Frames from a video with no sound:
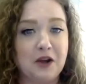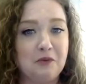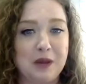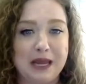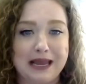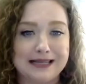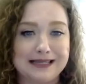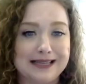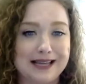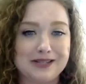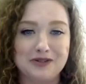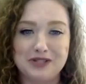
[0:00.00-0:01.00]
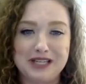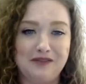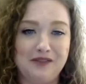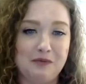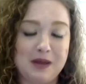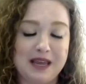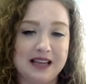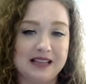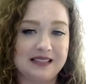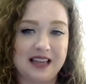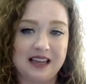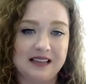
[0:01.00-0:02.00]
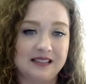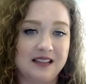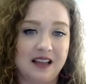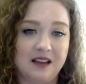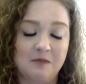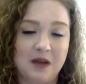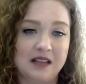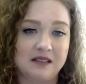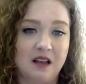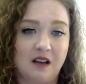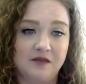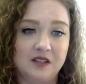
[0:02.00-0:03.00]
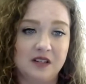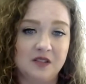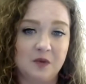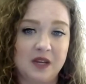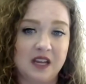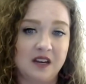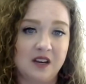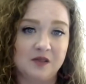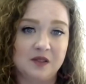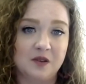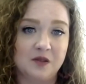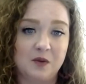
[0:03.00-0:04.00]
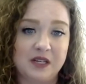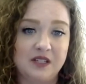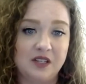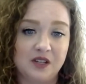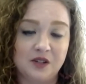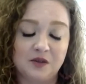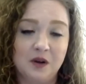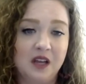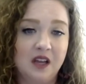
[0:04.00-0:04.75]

PSAs or TV PSAs, as often as we can use those, we do.